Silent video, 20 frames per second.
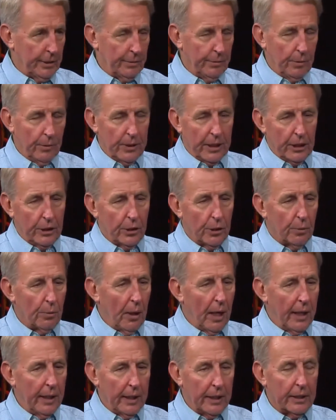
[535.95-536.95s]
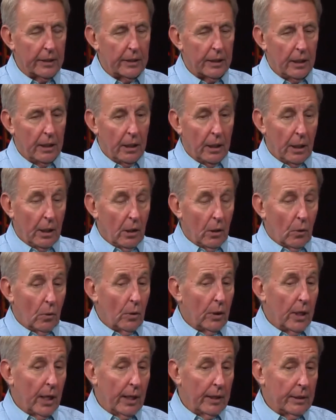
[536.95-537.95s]
when we get to the writings, were
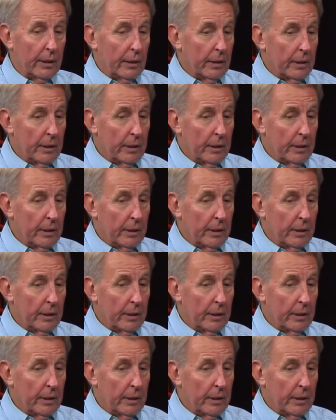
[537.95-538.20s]
not